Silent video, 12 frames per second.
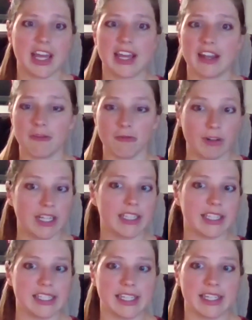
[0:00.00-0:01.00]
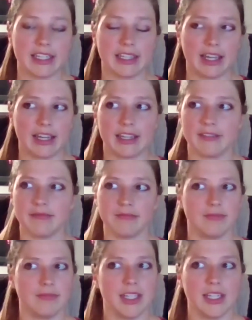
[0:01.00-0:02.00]
and it really did like
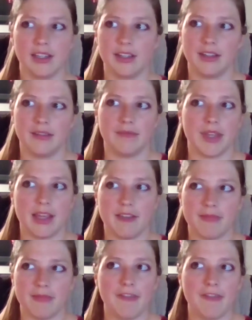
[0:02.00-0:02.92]
it.